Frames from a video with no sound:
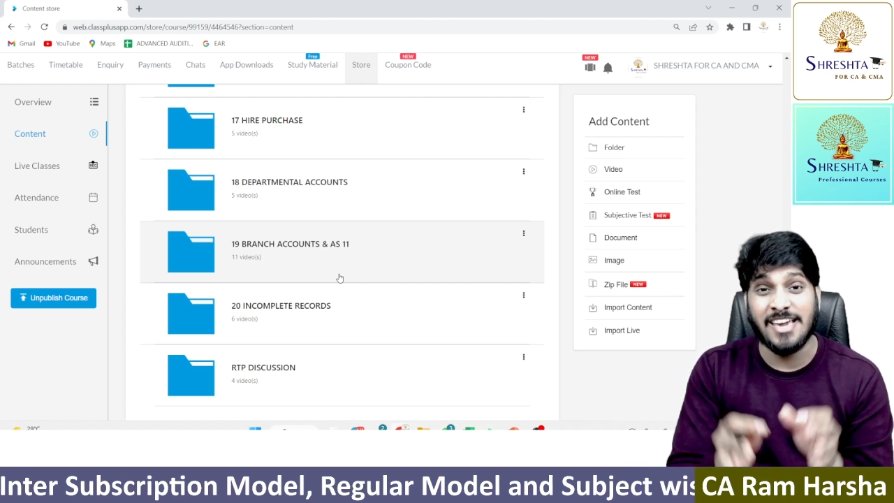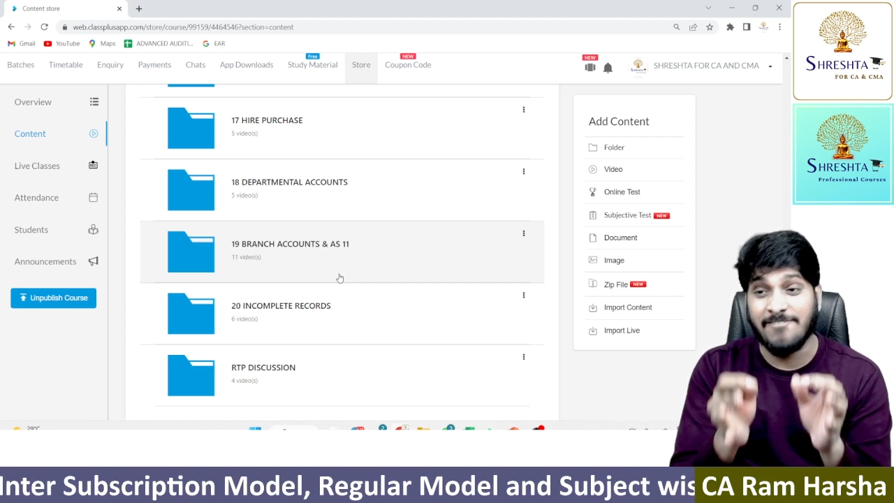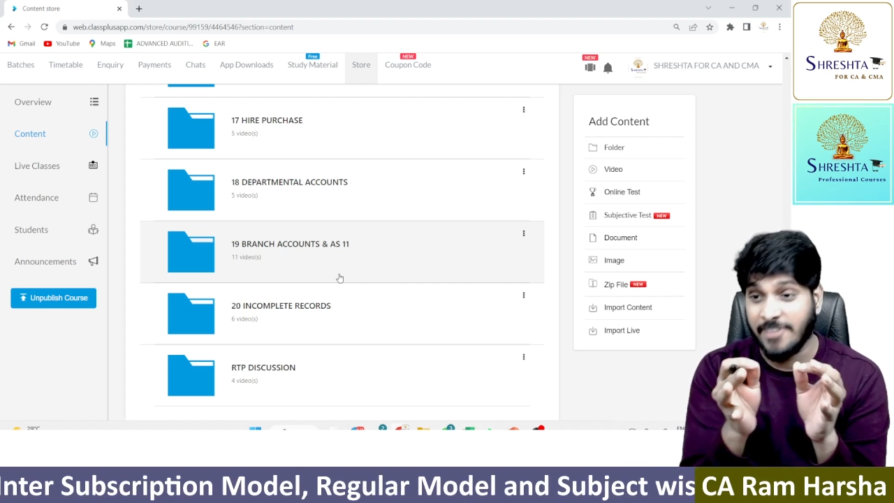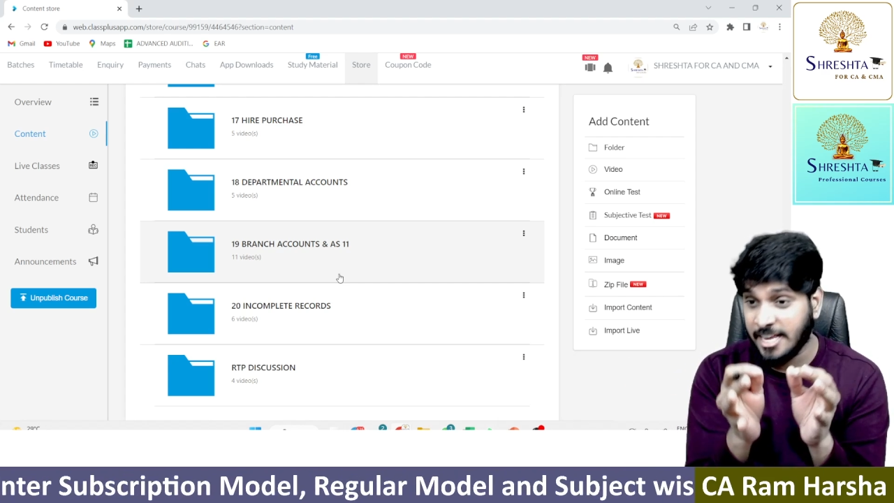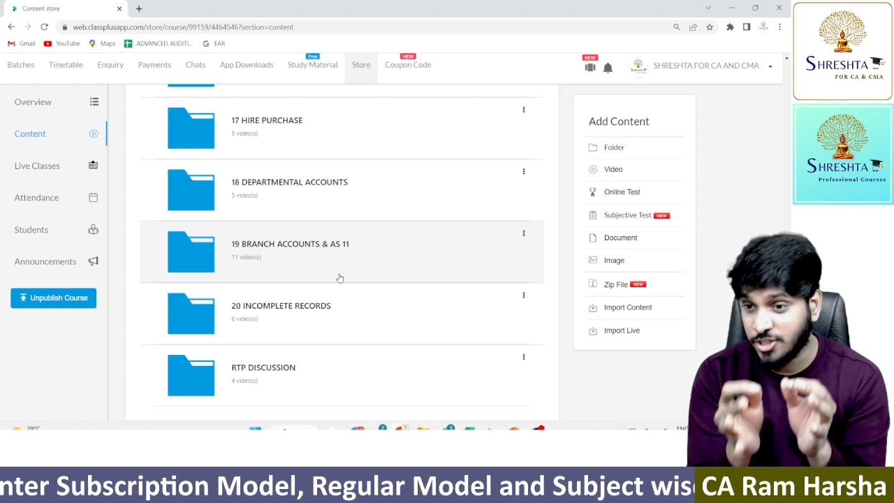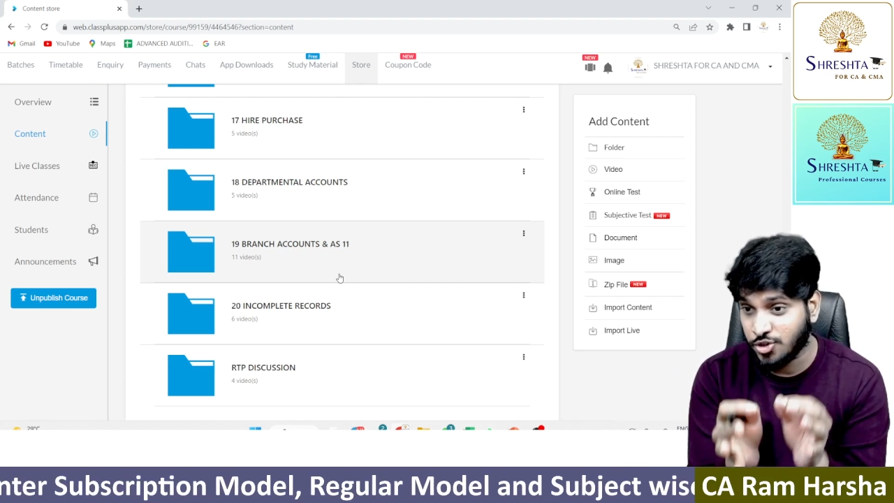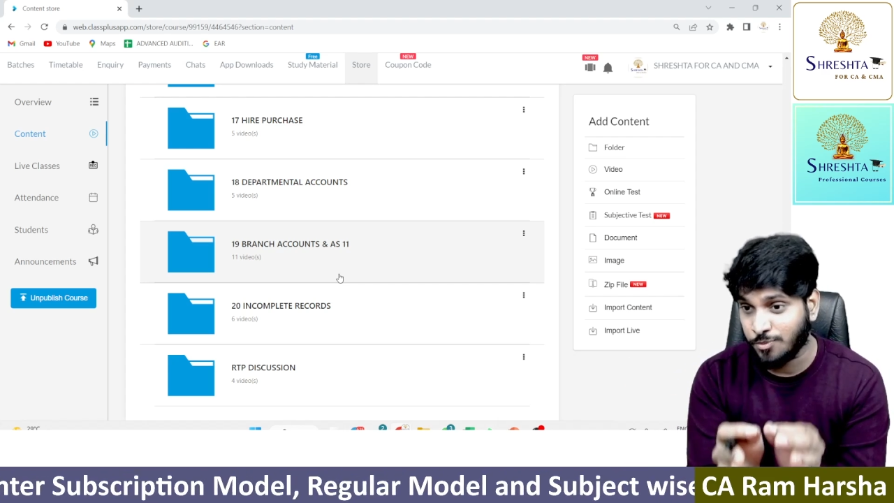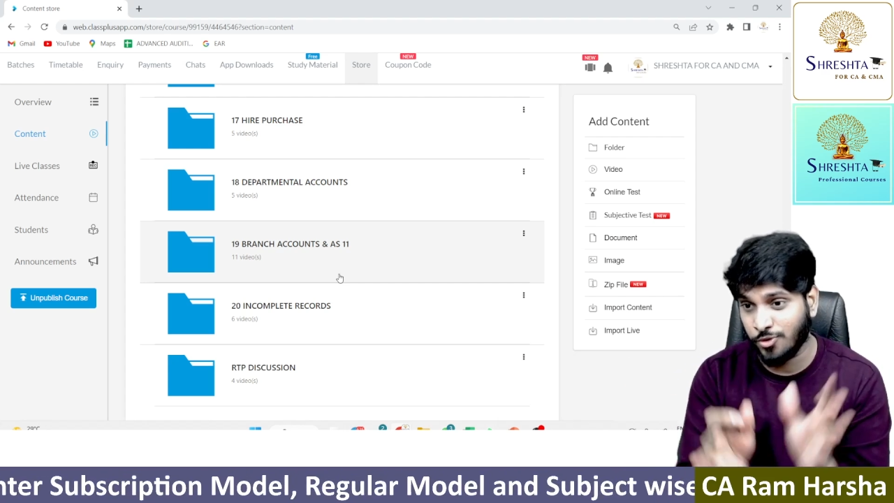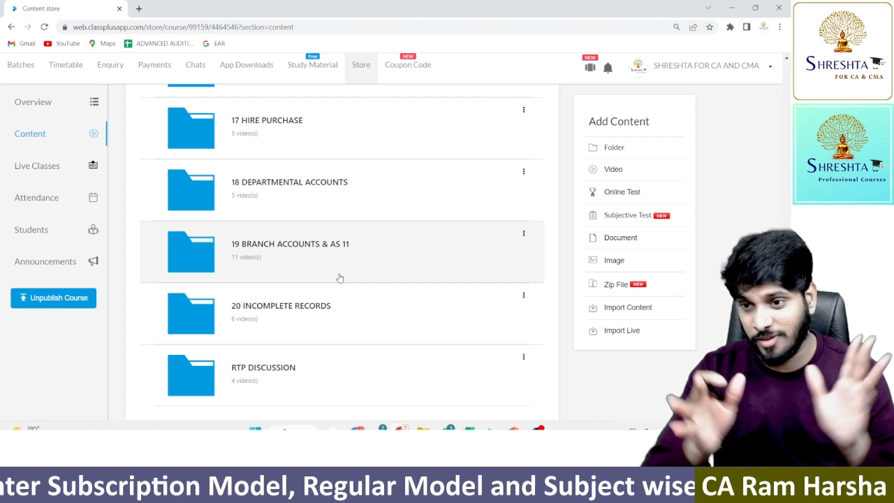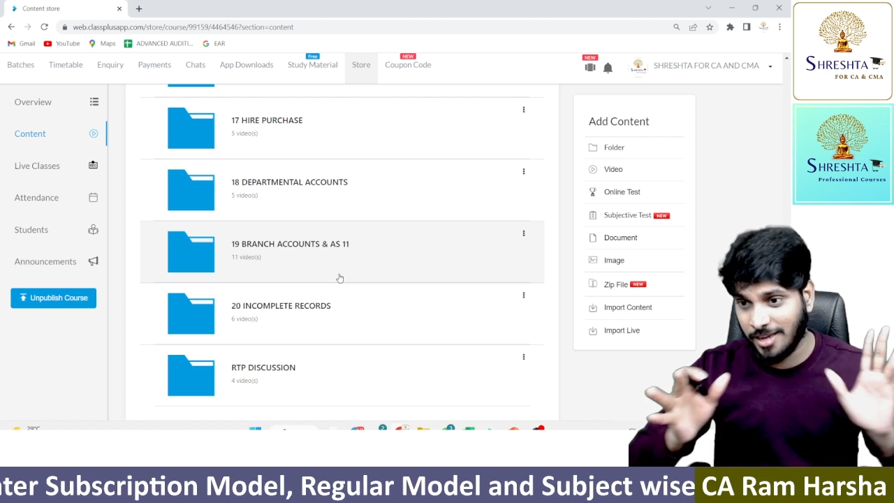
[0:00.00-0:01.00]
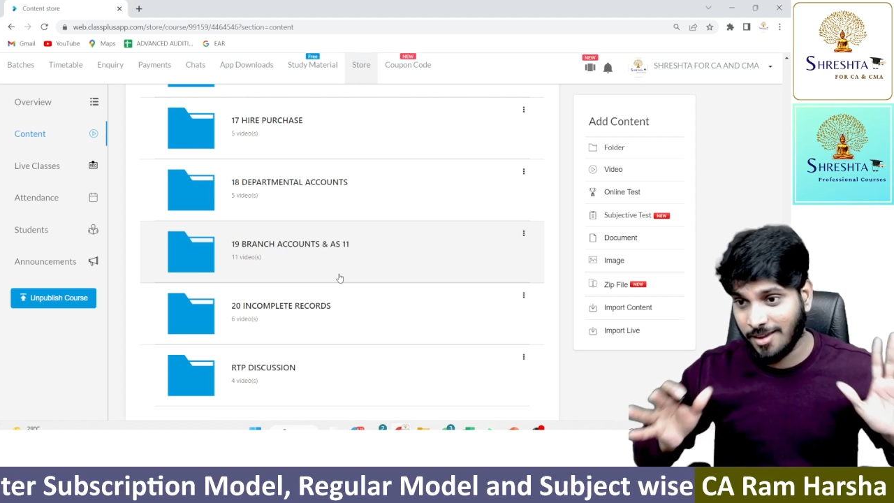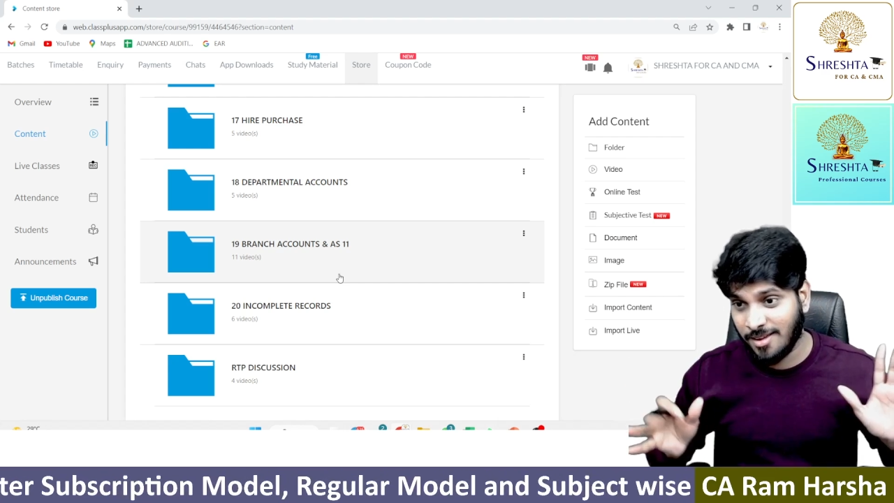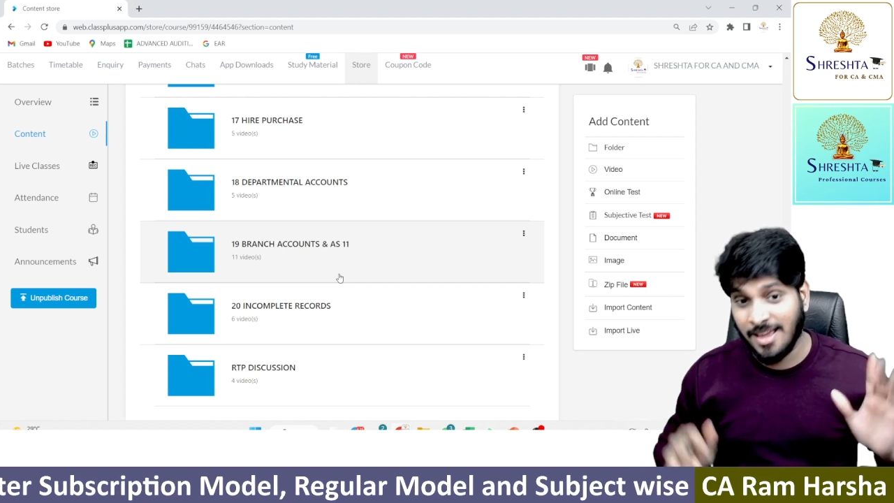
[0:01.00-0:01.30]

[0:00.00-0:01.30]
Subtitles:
a waste movie.